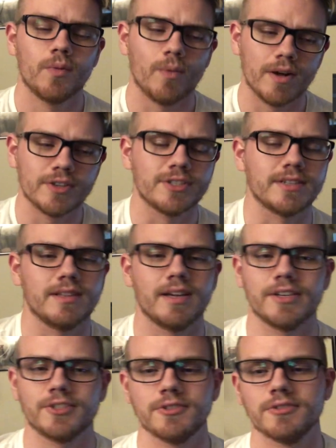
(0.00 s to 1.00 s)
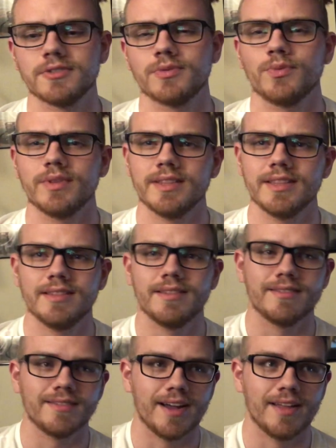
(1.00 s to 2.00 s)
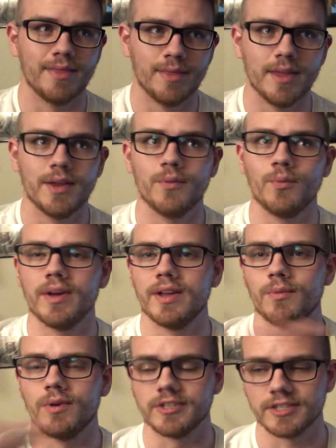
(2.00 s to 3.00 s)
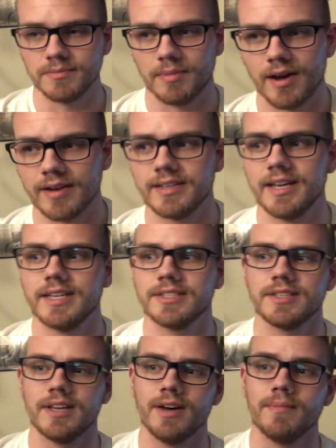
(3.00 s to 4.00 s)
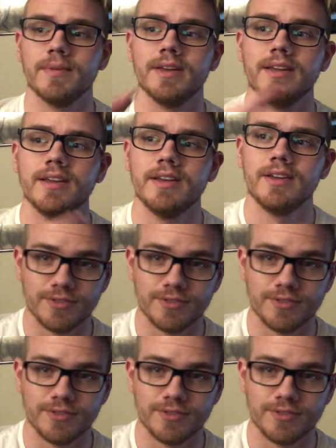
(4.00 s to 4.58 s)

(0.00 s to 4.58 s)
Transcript: watching lectures when I then went and watched the podcast to help me